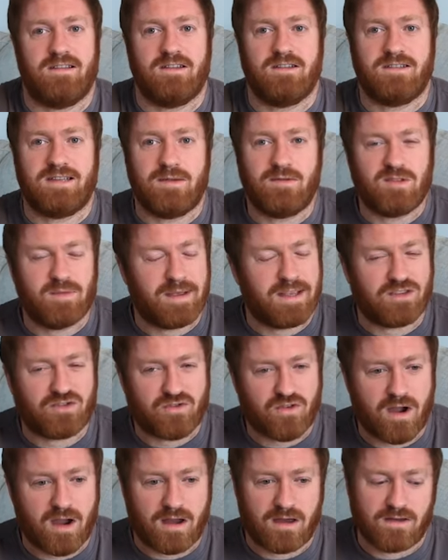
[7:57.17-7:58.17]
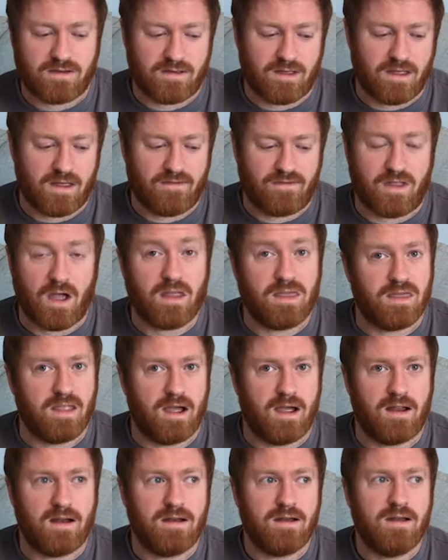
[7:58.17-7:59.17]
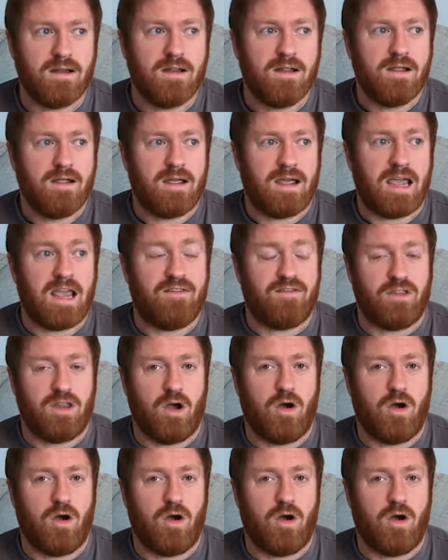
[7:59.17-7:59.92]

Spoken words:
It seems a bit strange that they've done that, even though